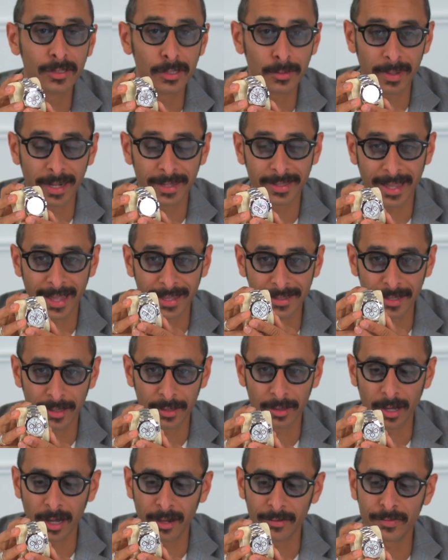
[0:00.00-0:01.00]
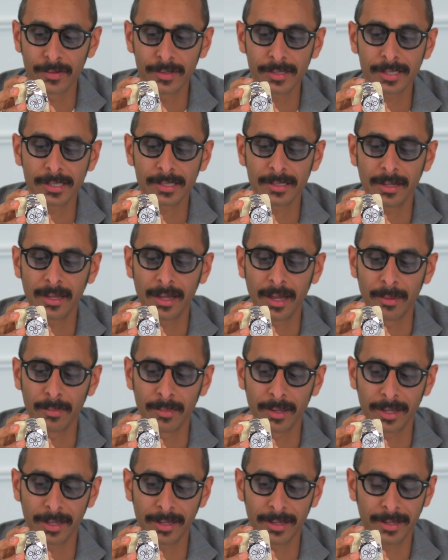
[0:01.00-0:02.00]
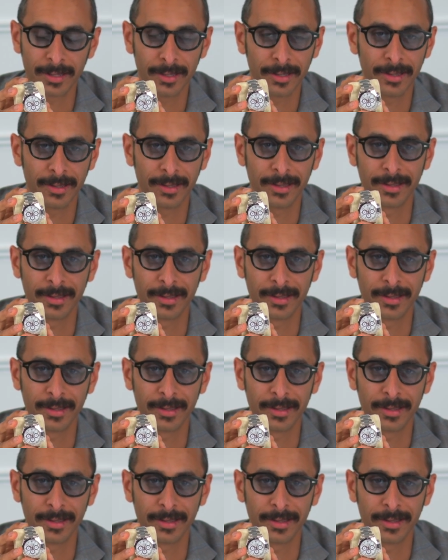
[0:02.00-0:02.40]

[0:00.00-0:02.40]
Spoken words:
it to my dad in the office, I'm like,